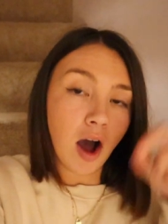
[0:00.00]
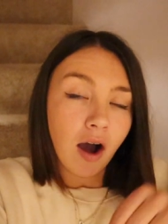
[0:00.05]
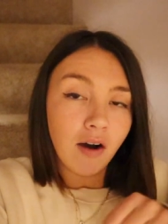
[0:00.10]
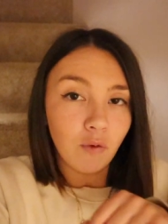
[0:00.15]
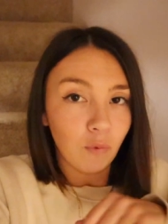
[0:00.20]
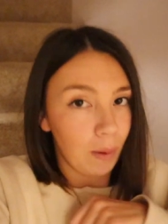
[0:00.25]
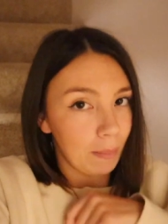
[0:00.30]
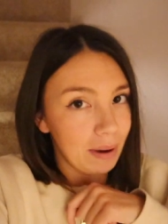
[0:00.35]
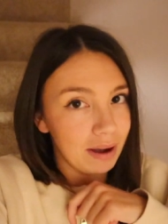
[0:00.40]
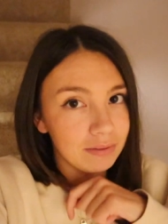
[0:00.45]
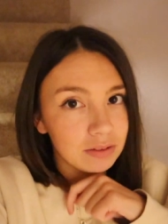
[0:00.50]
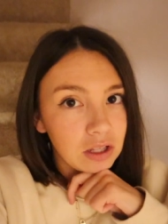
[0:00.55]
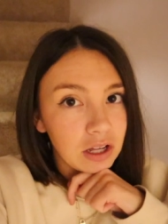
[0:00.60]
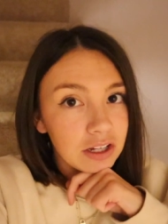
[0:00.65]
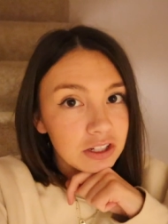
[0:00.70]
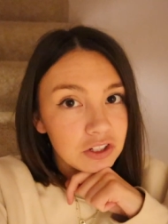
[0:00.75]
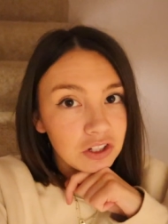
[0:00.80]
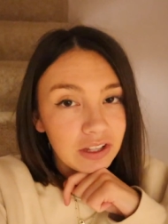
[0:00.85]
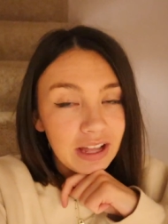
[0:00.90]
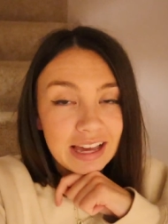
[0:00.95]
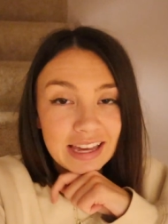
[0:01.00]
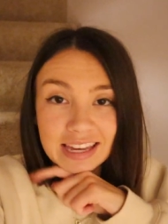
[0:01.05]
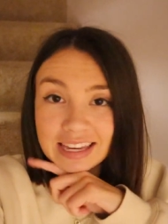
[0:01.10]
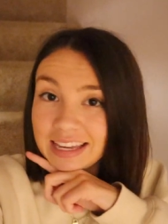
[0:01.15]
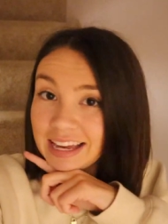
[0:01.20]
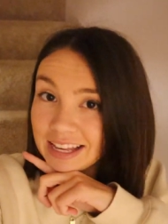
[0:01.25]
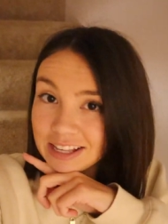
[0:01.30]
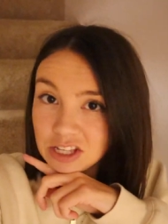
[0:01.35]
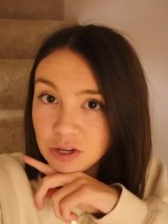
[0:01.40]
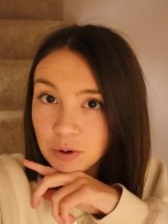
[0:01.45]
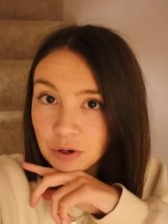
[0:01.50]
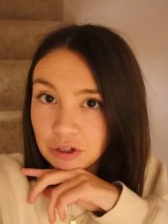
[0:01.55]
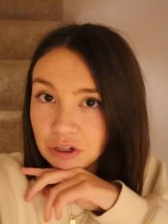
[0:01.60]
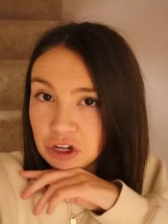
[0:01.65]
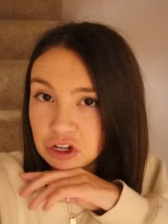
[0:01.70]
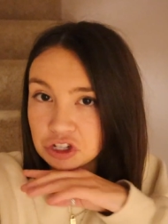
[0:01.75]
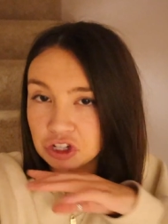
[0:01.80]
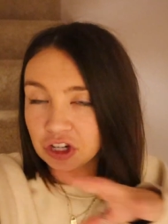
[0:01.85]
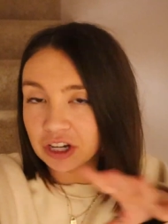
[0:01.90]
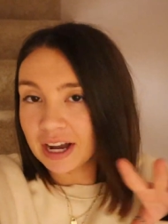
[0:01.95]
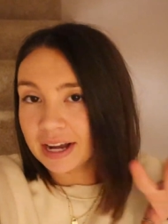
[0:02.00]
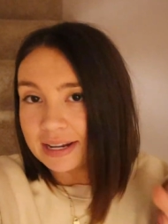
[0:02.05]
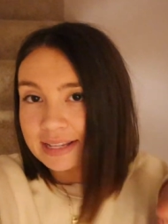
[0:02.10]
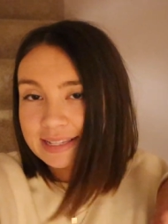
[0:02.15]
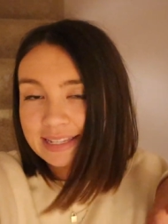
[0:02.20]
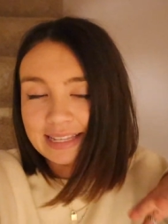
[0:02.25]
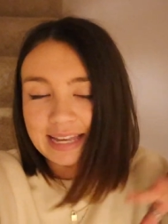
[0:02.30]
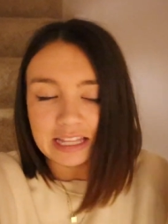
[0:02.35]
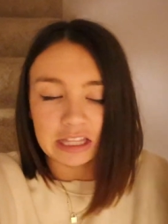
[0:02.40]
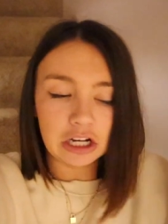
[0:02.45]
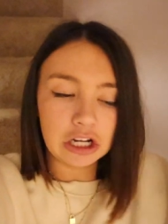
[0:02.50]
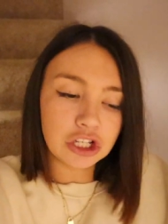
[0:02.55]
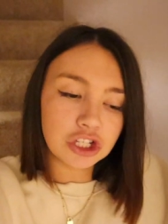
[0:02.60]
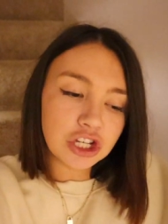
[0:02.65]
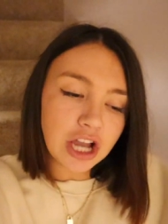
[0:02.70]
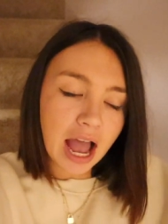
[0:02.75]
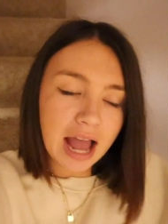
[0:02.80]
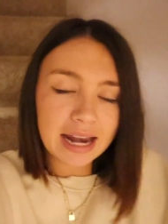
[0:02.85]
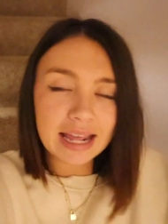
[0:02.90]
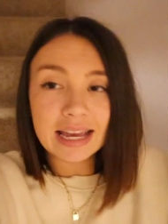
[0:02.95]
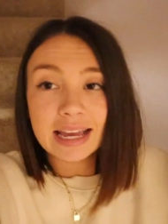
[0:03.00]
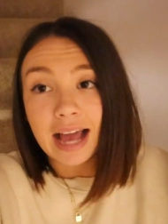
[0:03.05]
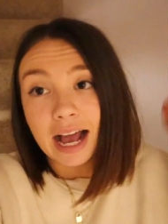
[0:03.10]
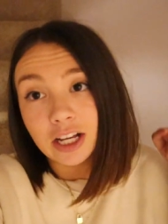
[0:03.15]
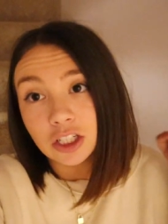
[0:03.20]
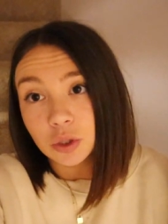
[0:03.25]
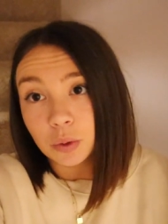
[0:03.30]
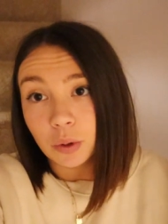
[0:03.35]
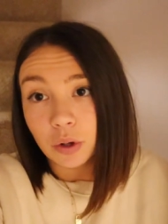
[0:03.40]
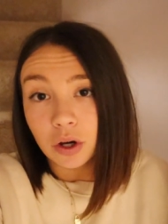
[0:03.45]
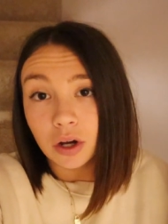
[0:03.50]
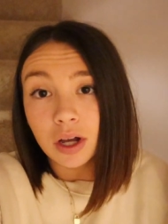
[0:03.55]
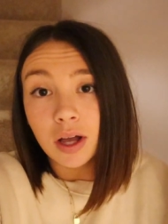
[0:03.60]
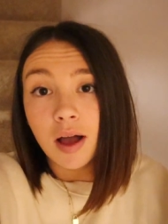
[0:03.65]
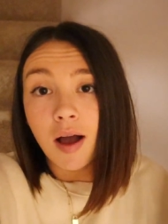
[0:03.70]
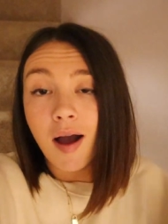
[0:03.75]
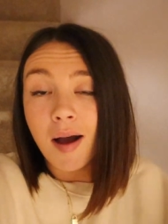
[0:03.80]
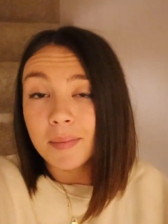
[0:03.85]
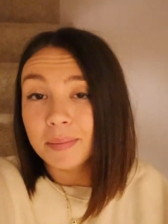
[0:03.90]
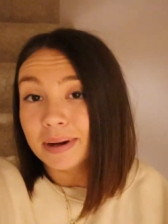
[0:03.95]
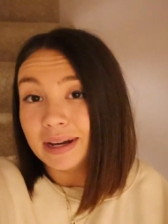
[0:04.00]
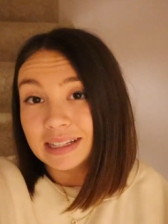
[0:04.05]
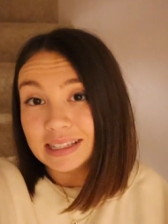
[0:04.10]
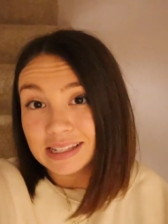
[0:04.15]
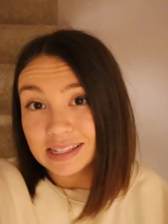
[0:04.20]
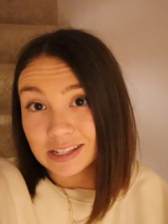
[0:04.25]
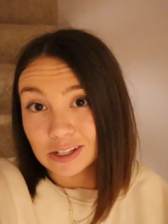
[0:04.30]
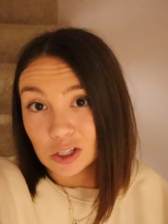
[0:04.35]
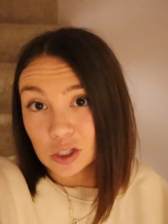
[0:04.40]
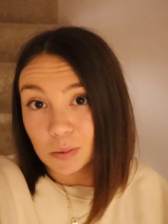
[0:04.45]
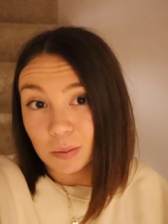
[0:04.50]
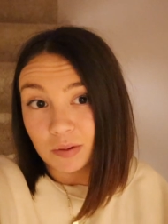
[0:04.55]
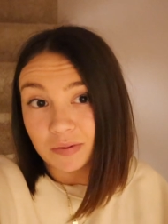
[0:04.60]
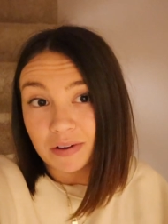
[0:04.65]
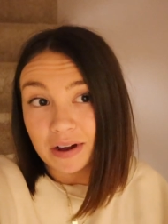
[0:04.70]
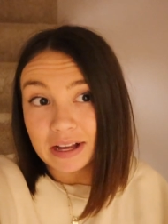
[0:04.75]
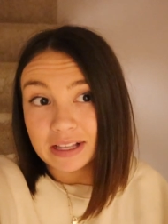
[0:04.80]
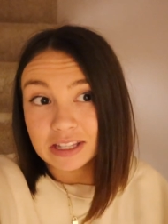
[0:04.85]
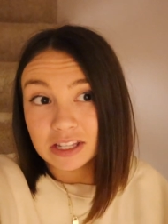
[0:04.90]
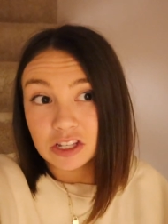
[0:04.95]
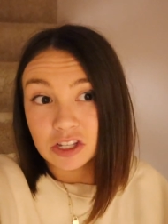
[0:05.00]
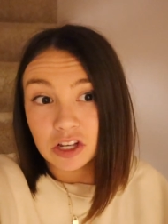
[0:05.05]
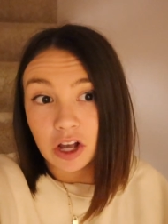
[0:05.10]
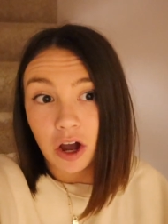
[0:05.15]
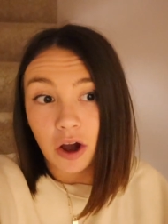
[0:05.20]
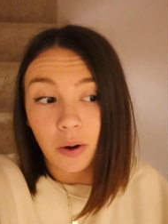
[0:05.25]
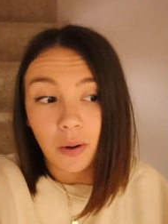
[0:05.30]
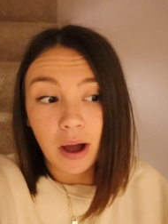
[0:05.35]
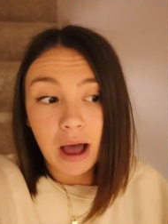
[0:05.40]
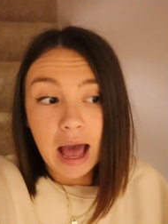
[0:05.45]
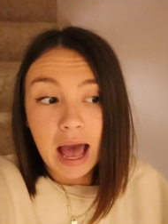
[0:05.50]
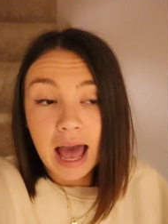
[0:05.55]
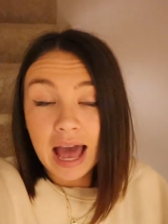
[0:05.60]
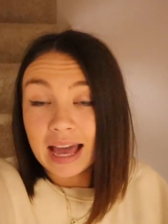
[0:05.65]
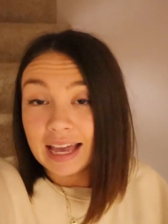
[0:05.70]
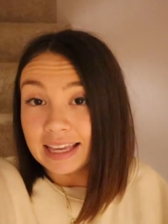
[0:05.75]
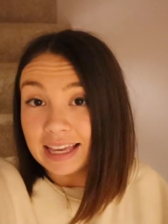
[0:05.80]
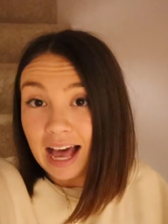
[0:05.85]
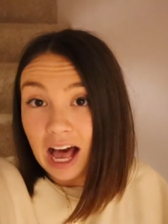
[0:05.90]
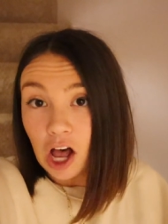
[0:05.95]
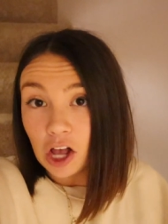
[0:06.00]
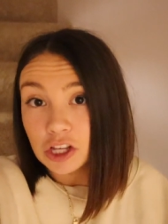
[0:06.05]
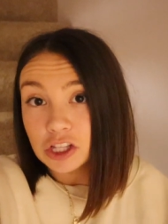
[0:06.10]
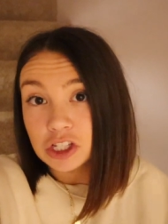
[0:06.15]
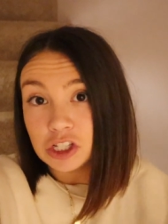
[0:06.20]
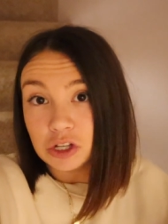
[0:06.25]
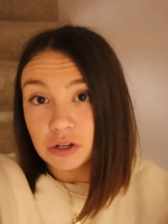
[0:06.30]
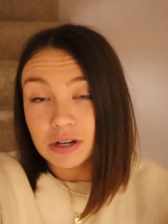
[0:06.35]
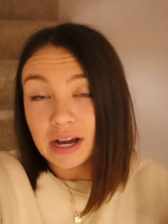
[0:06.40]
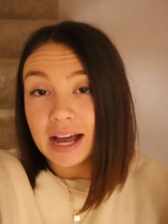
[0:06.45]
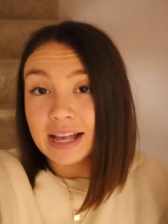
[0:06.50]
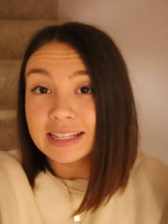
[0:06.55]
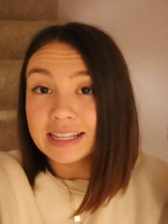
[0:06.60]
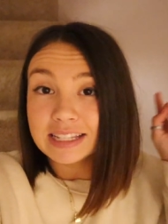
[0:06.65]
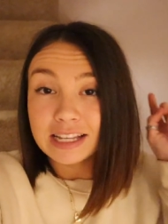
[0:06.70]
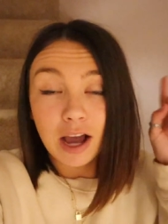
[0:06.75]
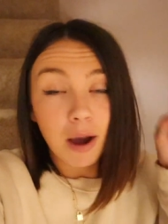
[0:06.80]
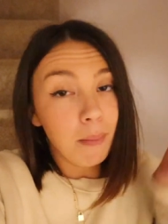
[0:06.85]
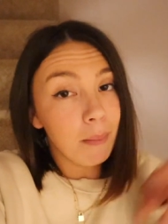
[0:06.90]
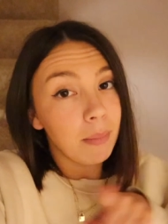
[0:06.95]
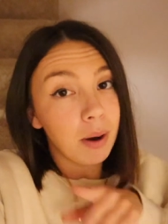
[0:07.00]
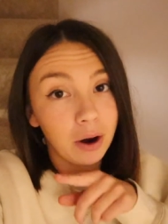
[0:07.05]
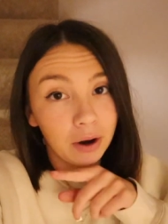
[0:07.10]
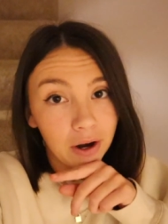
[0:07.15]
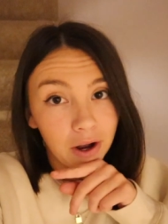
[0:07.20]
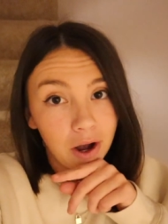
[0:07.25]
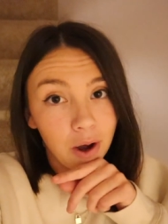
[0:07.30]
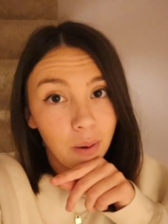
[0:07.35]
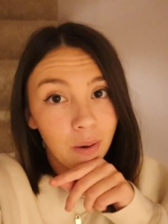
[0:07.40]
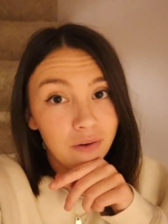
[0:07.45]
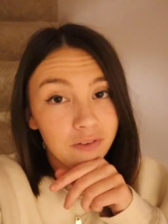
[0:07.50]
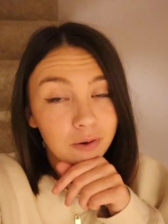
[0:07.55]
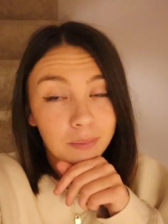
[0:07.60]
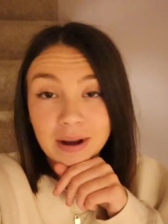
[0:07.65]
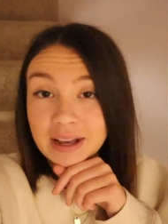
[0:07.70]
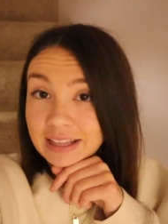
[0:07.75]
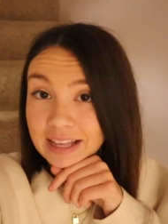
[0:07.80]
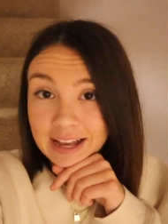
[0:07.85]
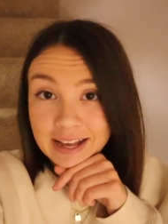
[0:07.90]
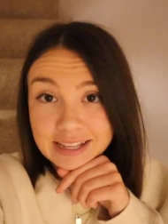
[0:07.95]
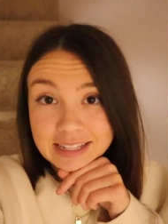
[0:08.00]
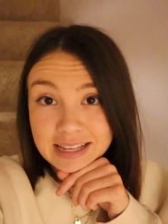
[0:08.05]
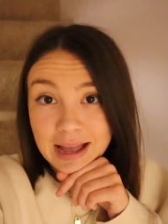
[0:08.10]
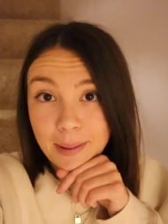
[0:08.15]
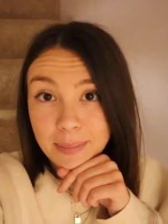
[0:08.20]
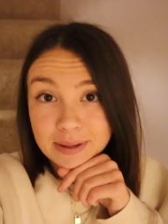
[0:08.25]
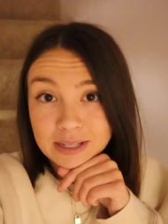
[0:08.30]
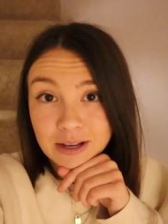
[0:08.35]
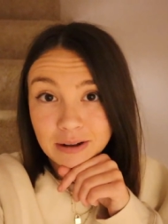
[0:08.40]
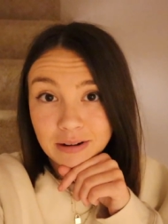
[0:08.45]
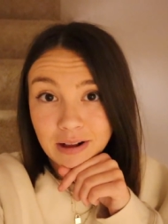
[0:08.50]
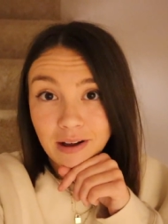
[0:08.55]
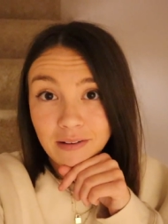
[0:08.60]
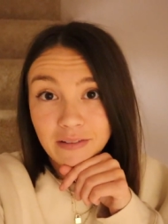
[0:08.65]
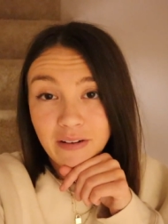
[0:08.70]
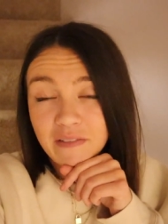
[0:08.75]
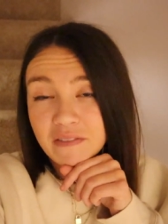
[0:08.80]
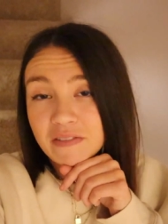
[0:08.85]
of what my vlogs are like in case you weren't here so you kind of see like they're like, chatty, casual, but still super fun. So yeah, I'll see you guys tomorrow for my next episode of